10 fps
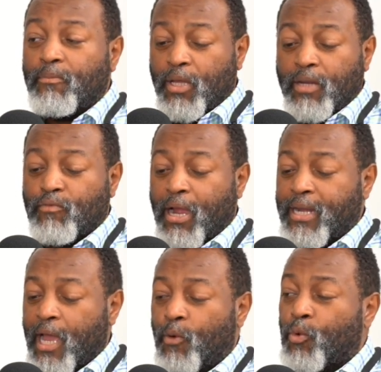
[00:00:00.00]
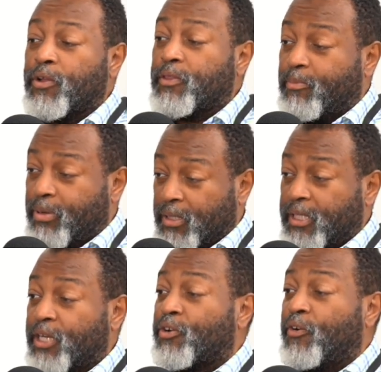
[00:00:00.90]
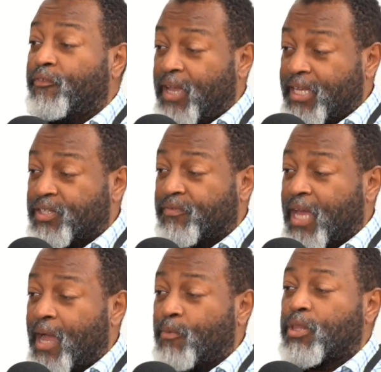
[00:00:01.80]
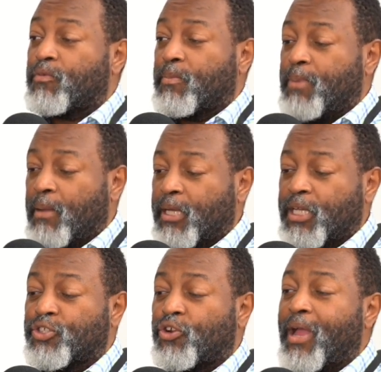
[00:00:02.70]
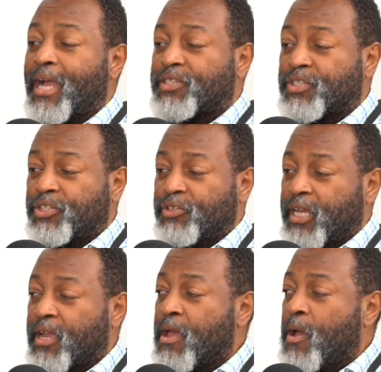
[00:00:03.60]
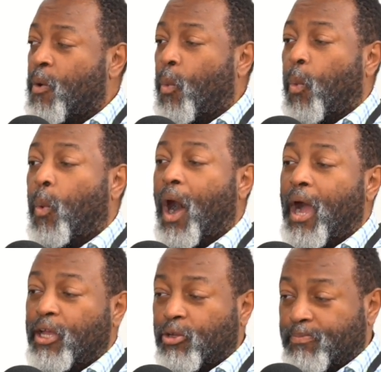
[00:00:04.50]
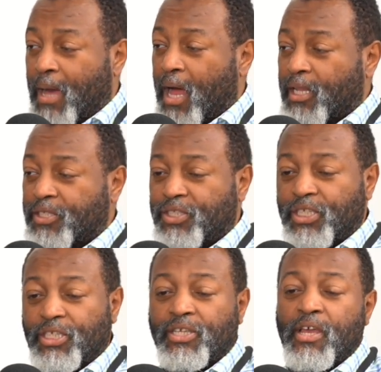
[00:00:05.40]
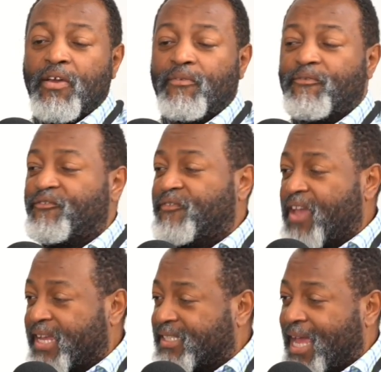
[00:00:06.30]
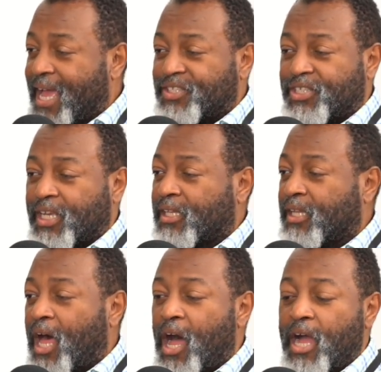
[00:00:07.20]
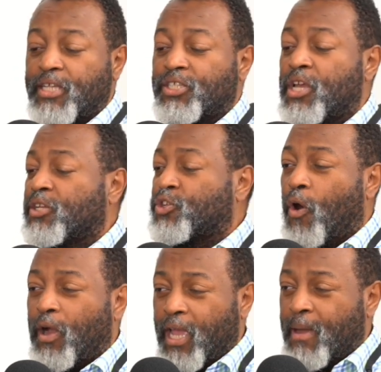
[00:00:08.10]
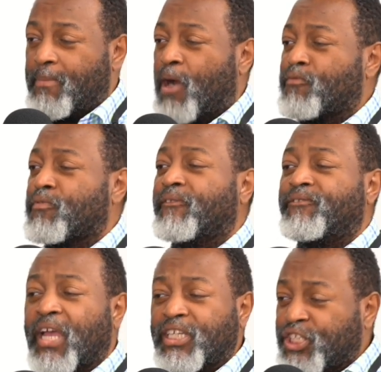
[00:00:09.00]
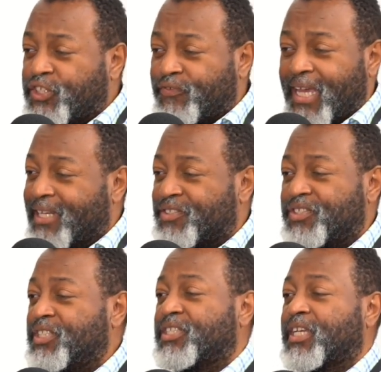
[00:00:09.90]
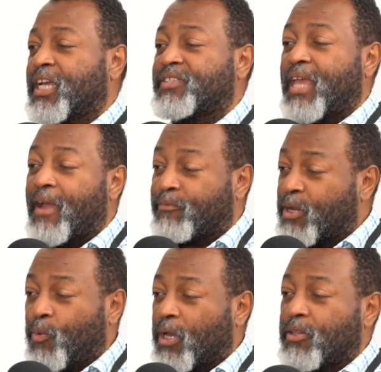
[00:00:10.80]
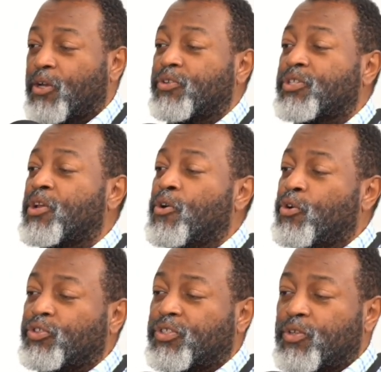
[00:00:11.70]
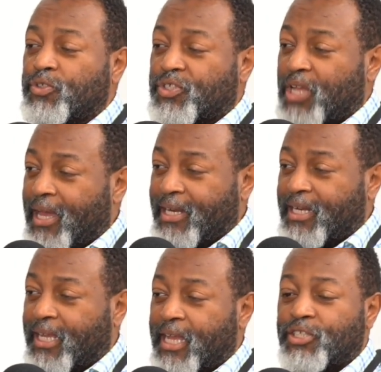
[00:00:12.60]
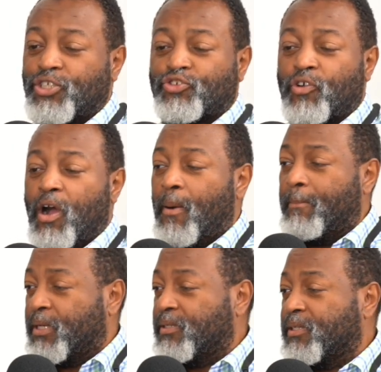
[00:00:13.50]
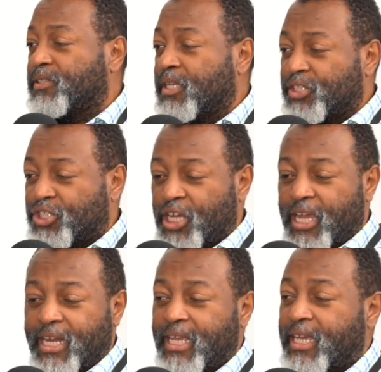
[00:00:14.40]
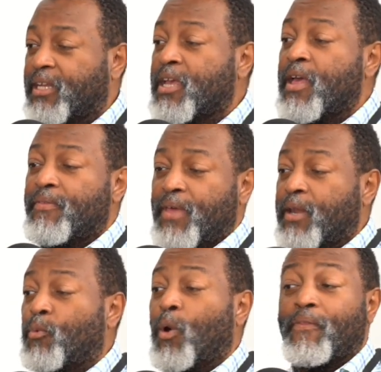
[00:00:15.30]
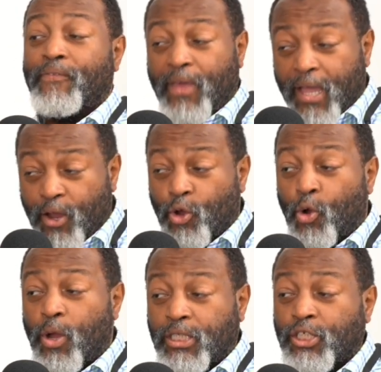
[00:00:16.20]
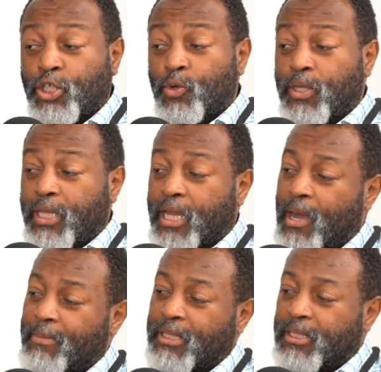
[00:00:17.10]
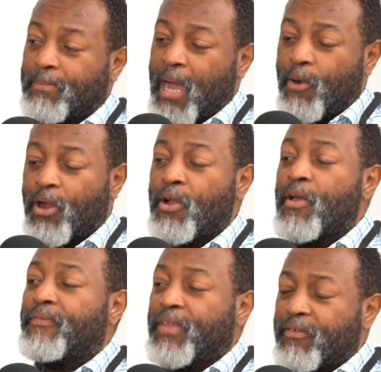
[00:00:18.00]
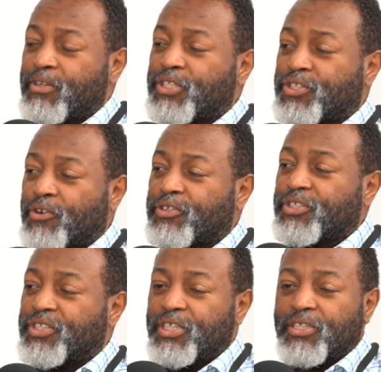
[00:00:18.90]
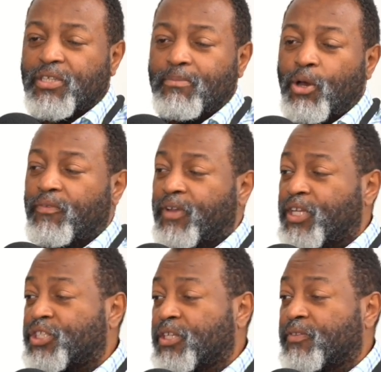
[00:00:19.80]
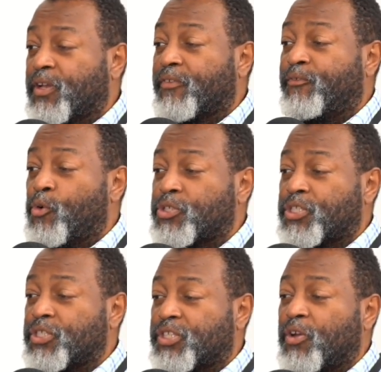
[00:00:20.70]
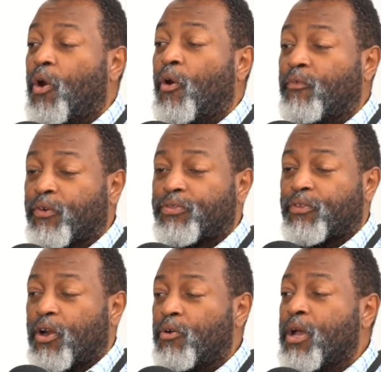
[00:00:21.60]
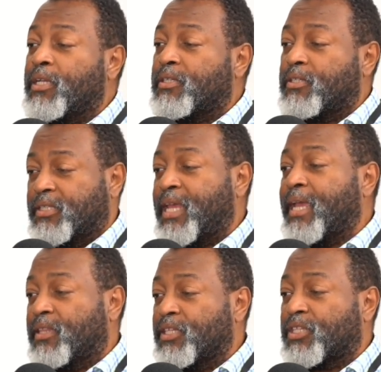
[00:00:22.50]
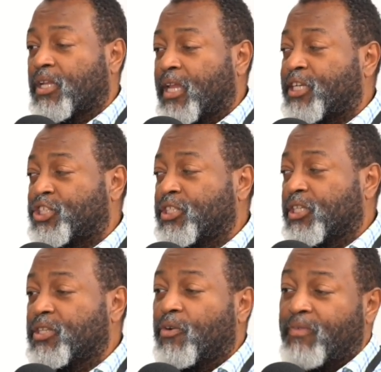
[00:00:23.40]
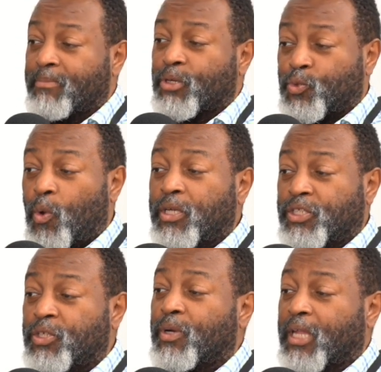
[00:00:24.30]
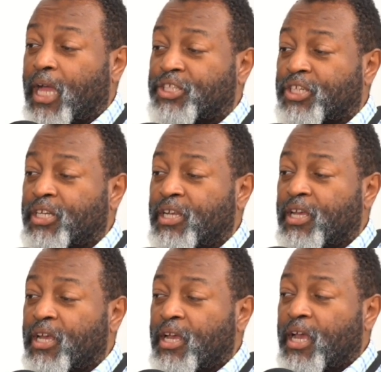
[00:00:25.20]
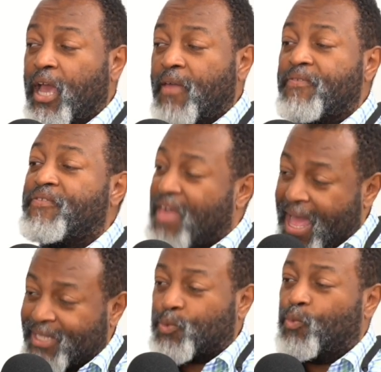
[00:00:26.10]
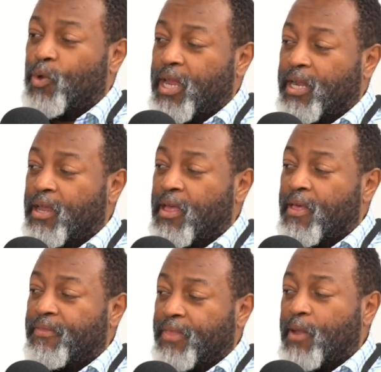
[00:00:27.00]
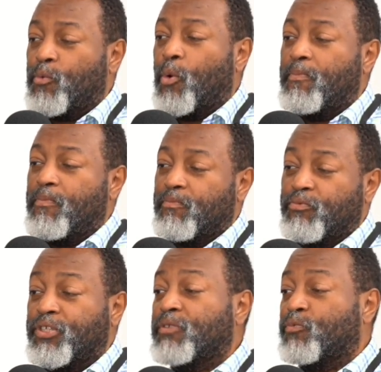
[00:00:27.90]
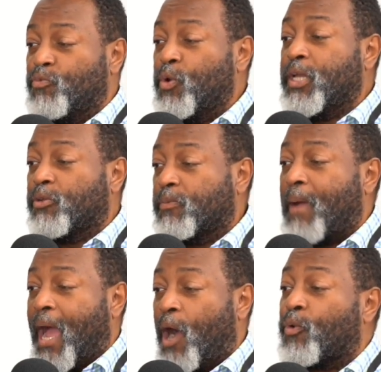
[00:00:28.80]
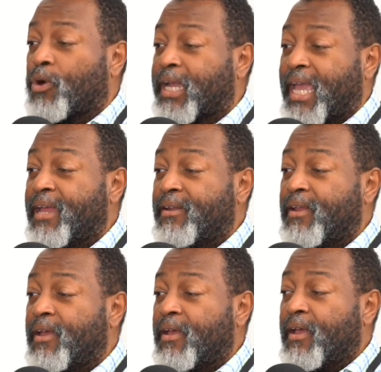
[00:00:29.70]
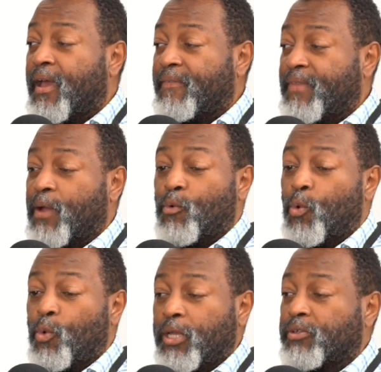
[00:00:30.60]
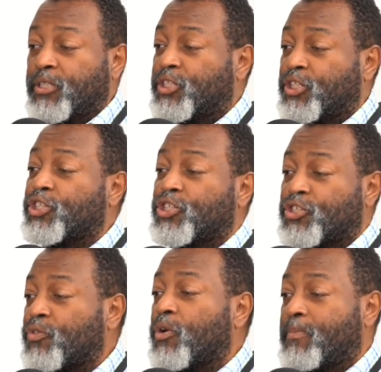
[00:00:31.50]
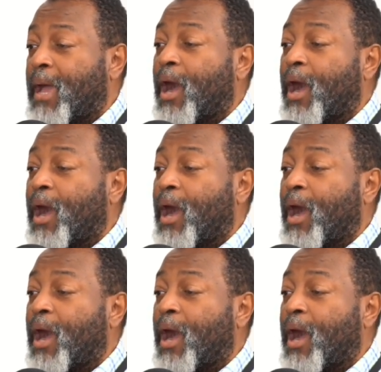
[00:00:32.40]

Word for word: And right now we're in the political phase of that where the Republicans are executing wild policies fantastic lies, talking about revenge fantasies against every one of those who's, who sided against Trump and Liz Cheney, and then what they're going to do when they come into power. Their insurgency is the motivation of their forces to overthrow, to take this election, the November 22 election, and that's when they will wield power again and they will wield it to destroy power.